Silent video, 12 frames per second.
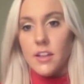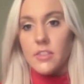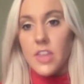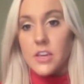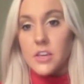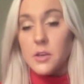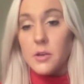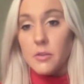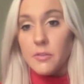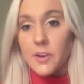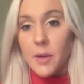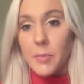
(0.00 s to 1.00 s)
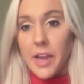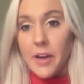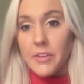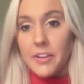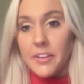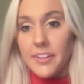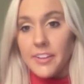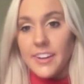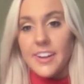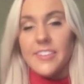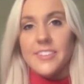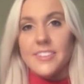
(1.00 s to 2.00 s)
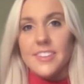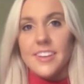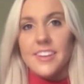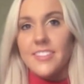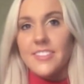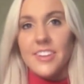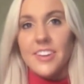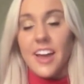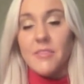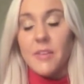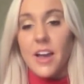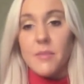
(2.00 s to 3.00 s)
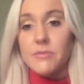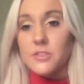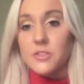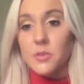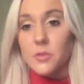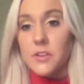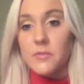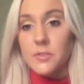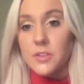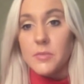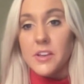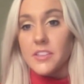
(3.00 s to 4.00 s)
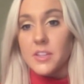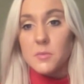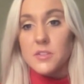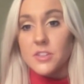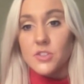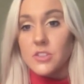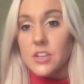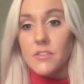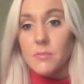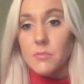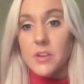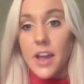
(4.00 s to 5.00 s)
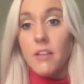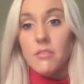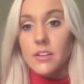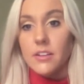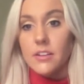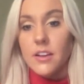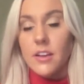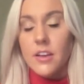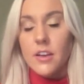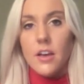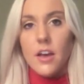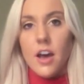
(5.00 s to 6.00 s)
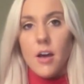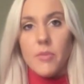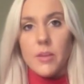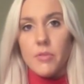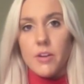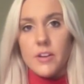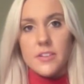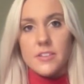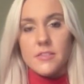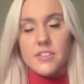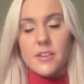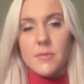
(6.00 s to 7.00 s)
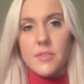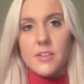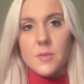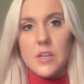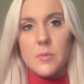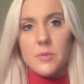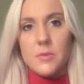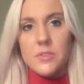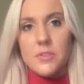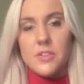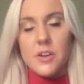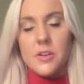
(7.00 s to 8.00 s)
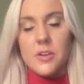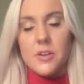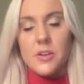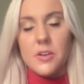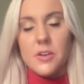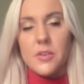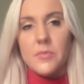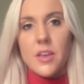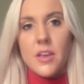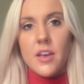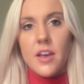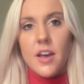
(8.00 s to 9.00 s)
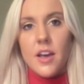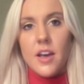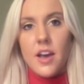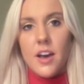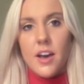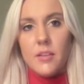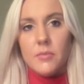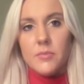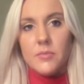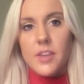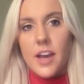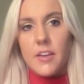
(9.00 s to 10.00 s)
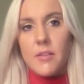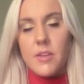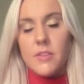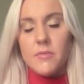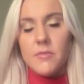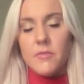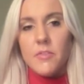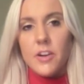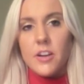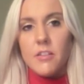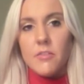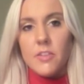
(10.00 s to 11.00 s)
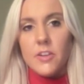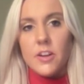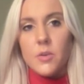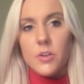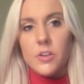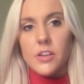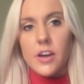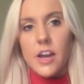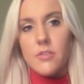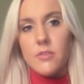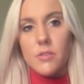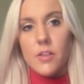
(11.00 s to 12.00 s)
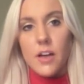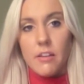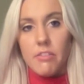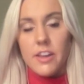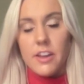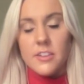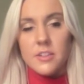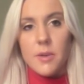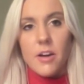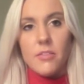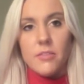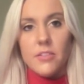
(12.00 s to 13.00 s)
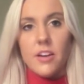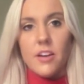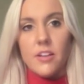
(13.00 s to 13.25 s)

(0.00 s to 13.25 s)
And thank you for coming out here. And I was like, oh, I'm just grateful to be in this position to even be out here in the presence of some of these people. So yeah, I mean, very, very quirky guy who knew a lot of things about